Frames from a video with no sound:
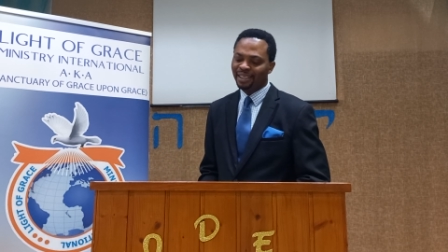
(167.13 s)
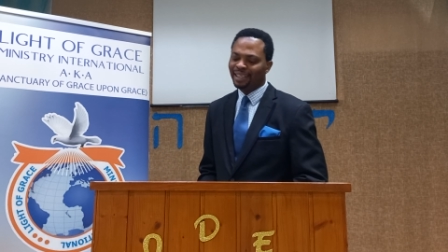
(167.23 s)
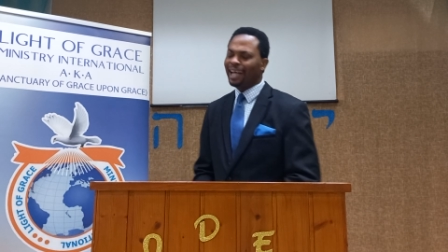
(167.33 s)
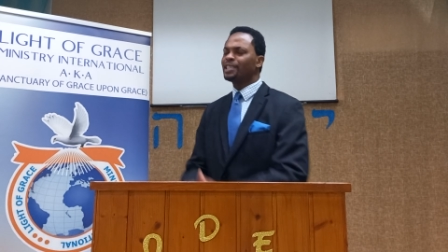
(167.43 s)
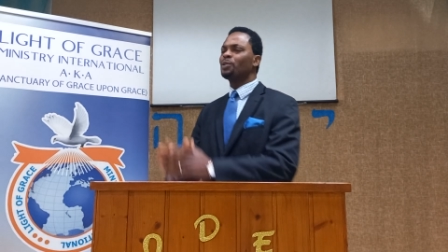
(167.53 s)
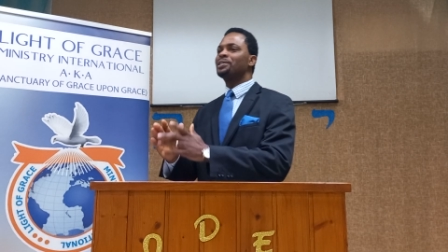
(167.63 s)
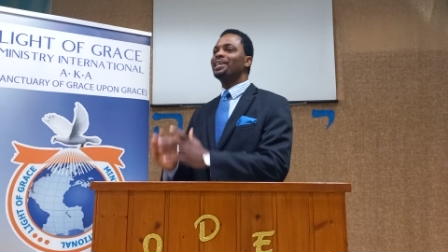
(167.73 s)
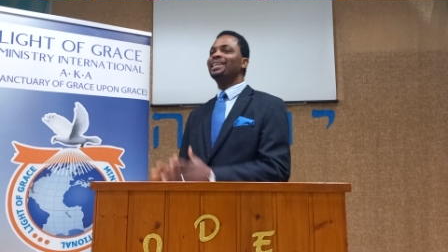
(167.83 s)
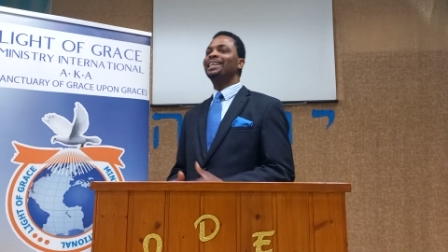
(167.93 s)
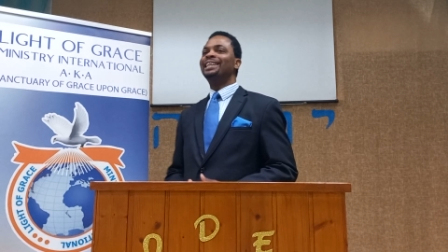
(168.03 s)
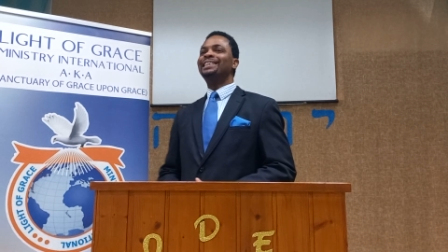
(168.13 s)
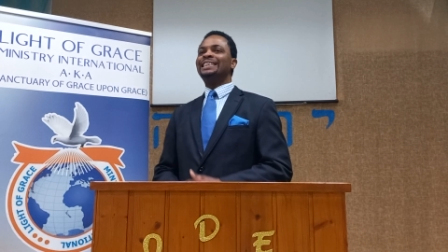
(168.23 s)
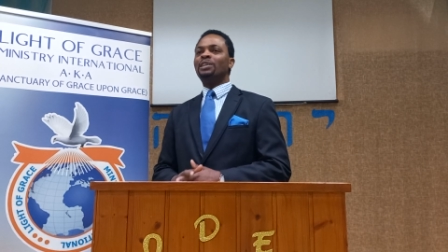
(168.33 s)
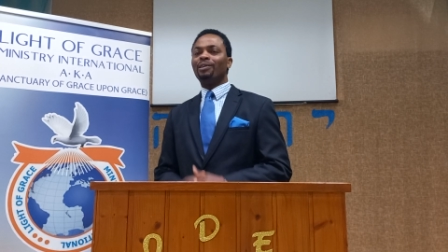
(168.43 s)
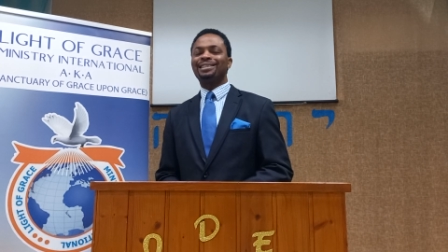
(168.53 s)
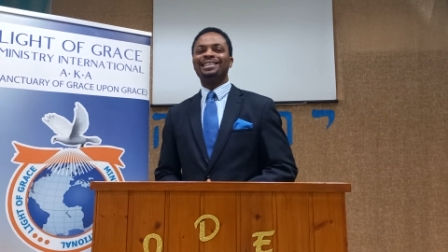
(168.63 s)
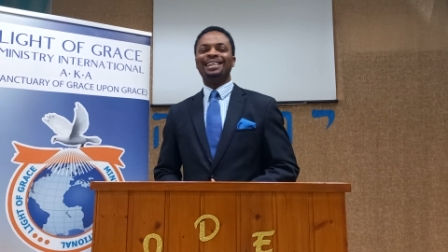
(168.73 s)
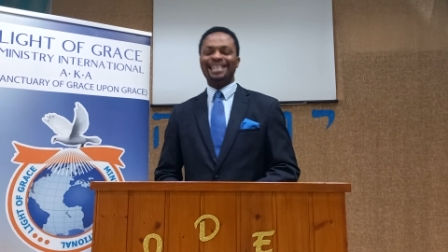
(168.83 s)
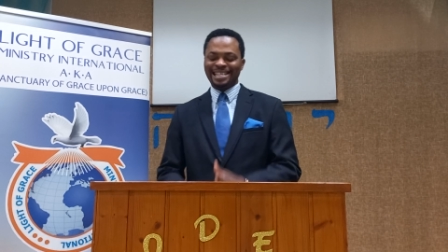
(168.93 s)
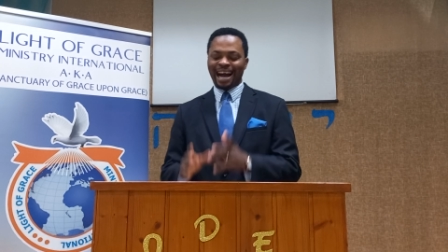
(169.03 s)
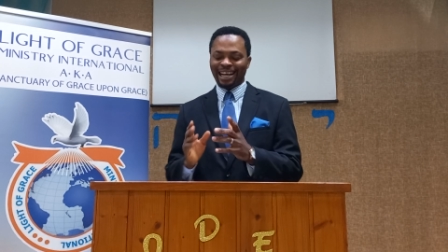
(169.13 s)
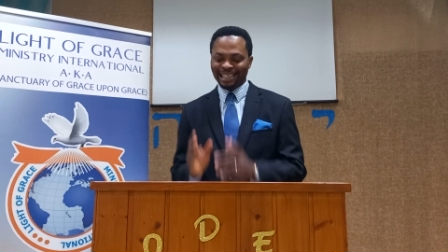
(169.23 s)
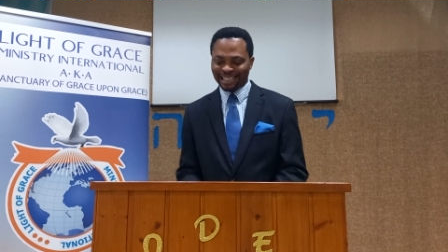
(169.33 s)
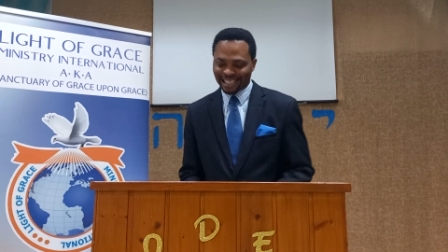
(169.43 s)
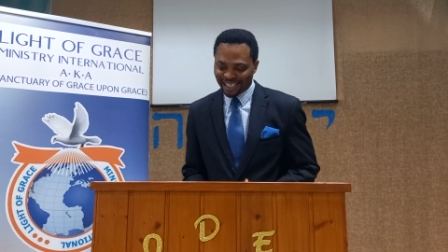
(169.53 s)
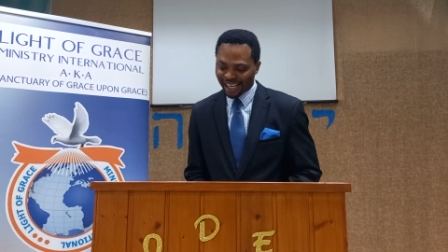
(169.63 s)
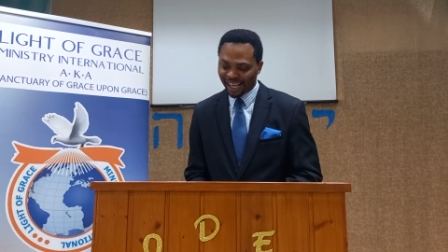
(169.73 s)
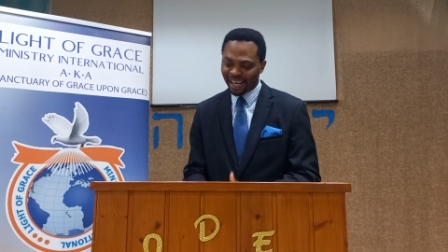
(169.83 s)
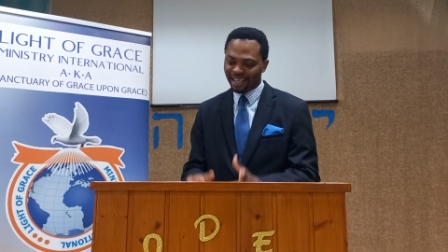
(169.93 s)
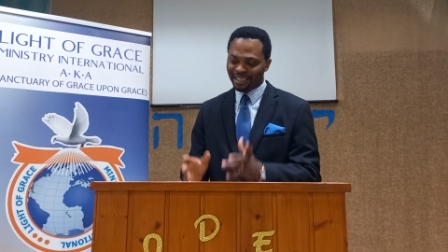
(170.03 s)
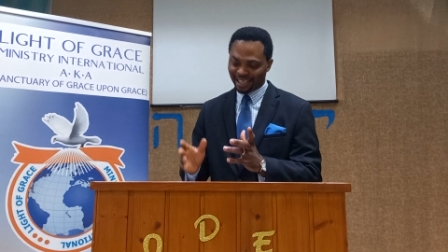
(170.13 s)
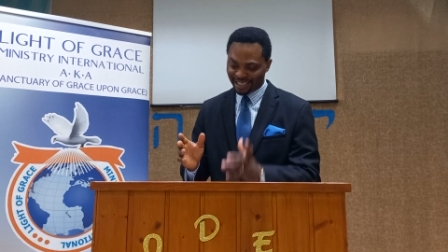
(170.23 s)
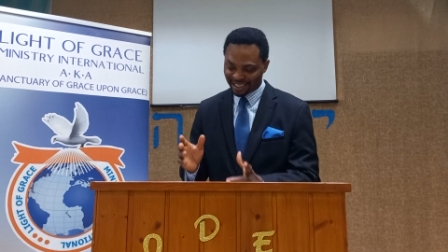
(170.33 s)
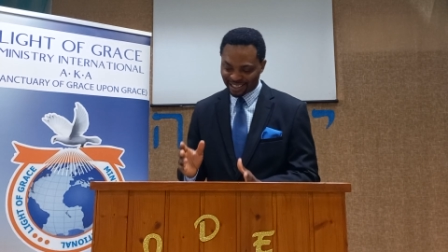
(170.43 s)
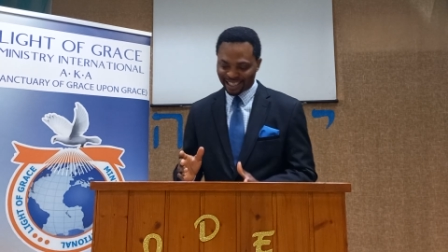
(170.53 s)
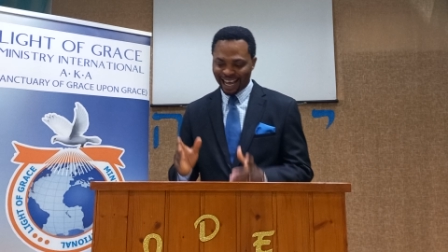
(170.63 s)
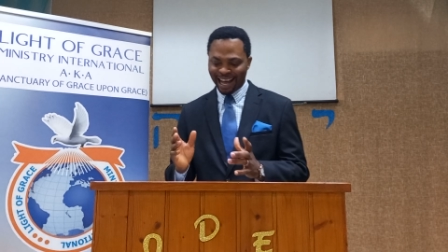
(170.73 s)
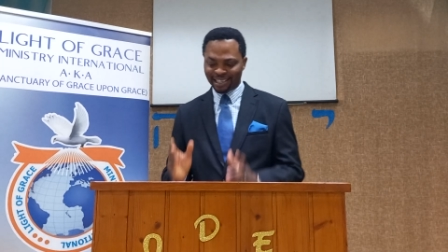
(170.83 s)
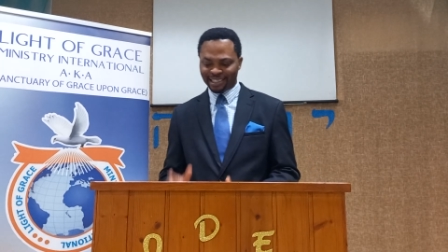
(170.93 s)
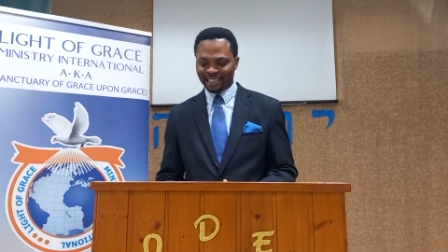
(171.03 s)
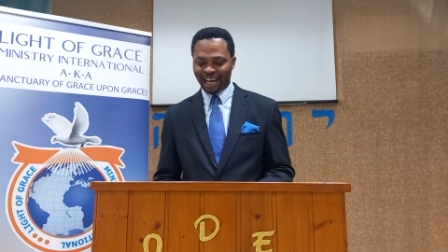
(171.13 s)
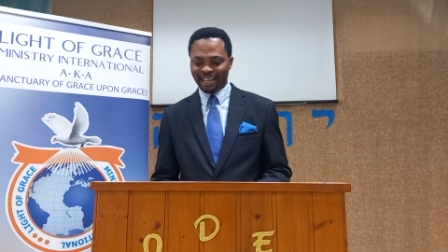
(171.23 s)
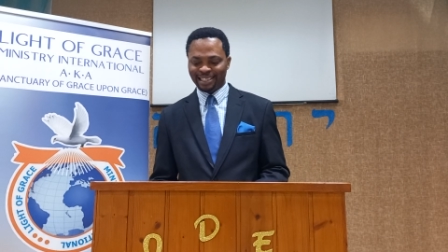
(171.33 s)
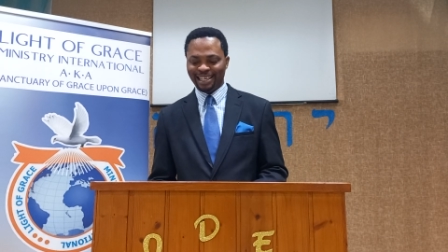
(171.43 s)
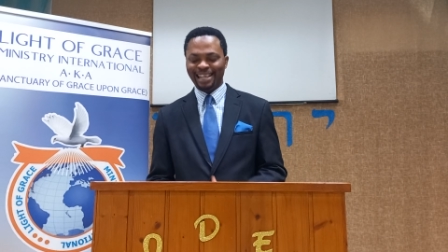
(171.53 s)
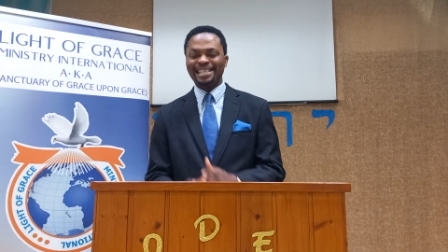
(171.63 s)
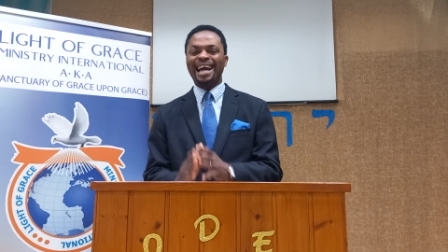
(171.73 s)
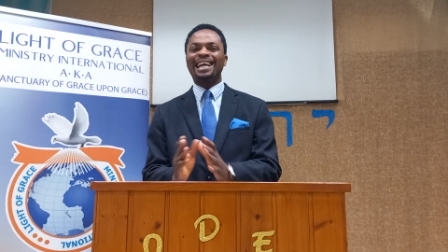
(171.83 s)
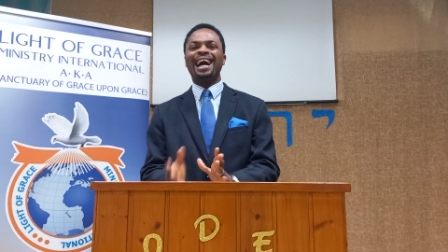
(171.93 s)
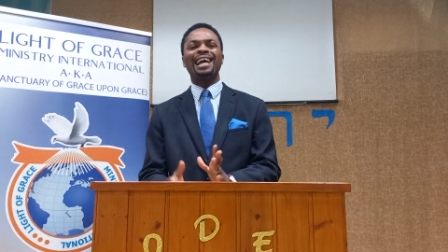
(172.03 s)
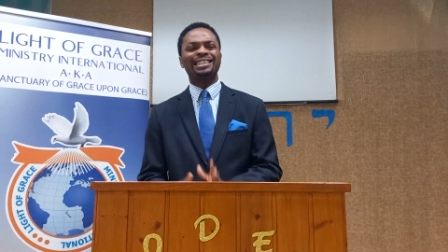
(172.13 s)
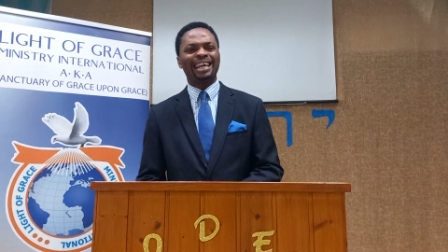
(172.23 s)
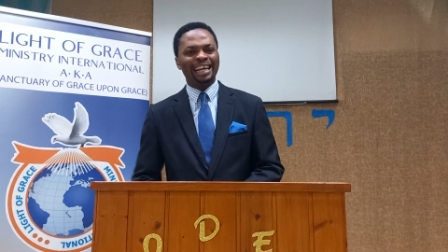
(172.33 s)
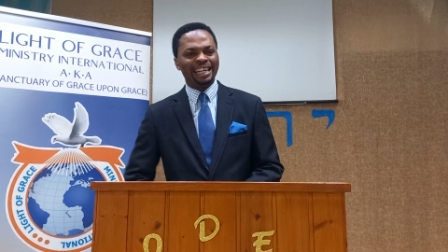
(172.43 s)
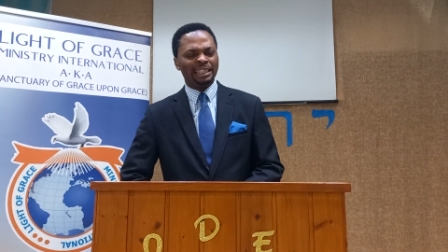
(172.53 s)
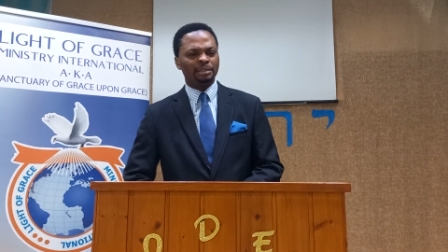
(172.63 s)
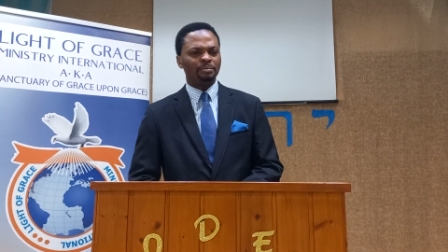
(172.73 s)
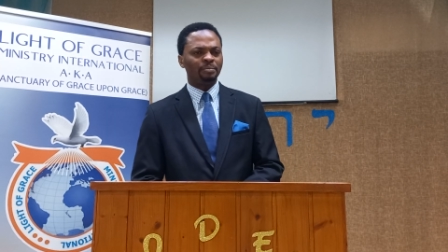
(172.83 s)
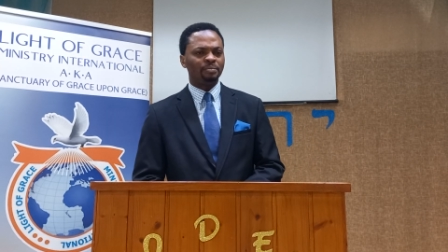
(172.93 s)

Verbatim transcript: That's to say, nothing guarantees answers like asking.